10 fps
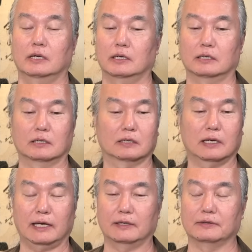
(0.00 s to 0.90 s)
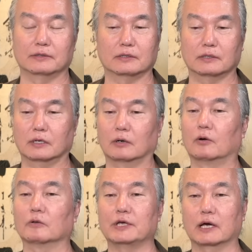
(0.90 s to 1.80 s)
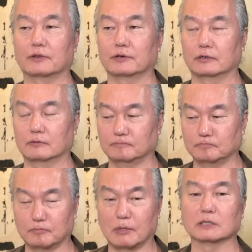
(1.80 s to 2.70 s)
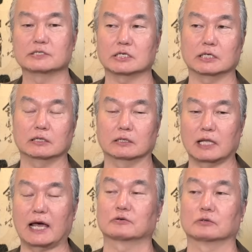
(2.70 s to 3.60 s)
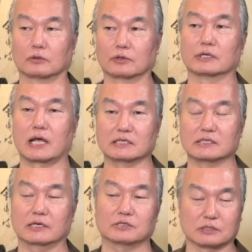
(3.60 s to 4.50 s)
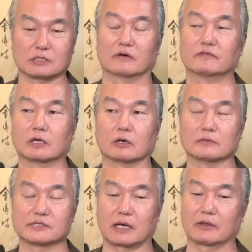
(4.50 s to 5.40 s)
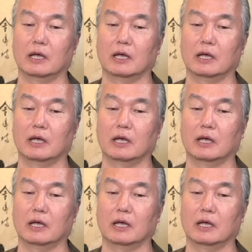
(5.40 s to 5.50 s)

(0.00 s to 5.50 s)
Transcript: and all the other multilateral organizations of the Global South.